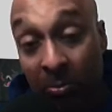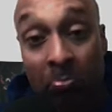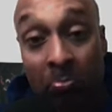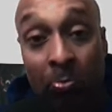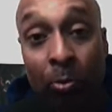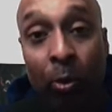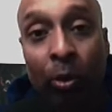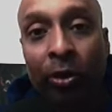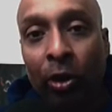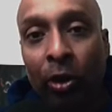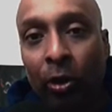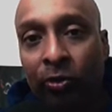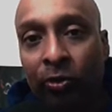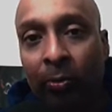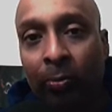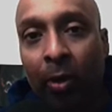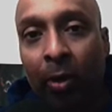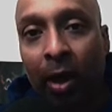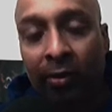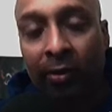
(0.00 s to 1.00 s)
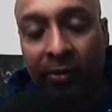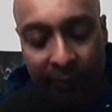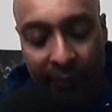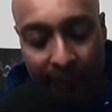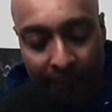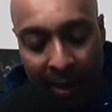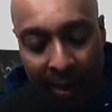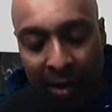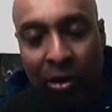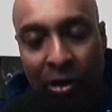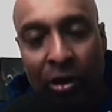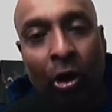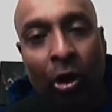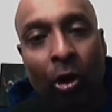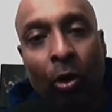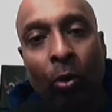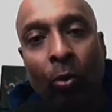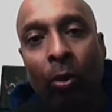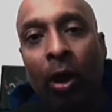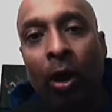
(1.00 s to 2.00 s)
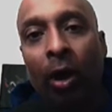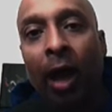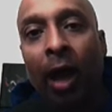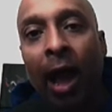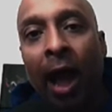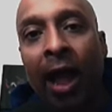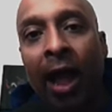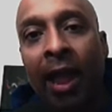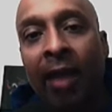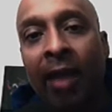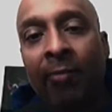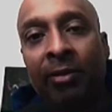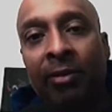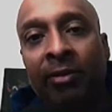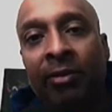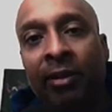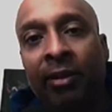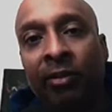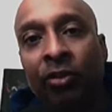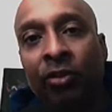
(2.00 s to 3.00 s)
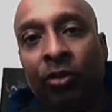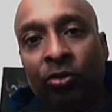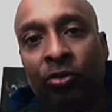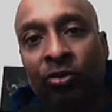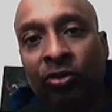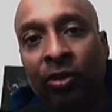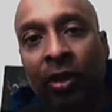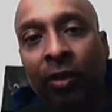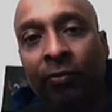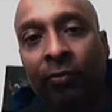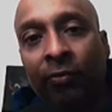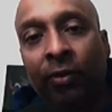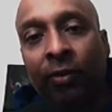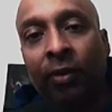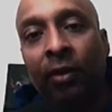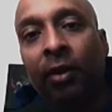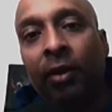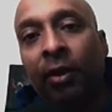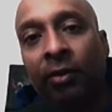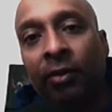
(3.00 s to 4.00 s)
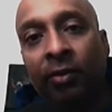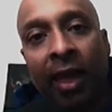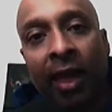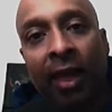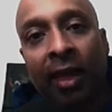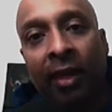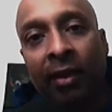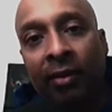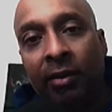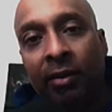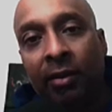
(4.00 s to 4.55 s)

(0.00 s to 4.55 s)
really no surprise. And I have been telling you stuff that